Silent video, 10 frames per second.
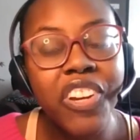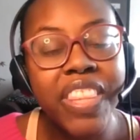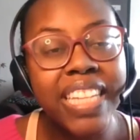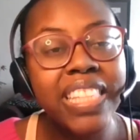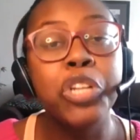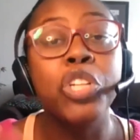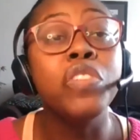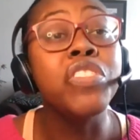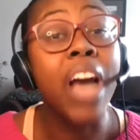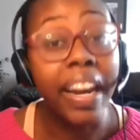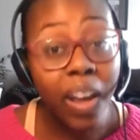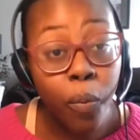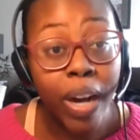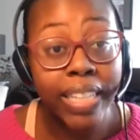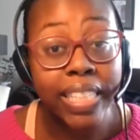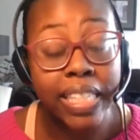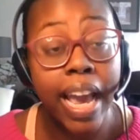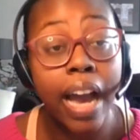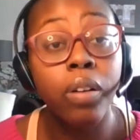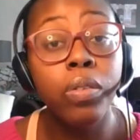this year? You've done it once
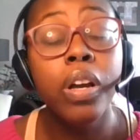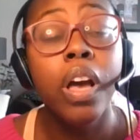now.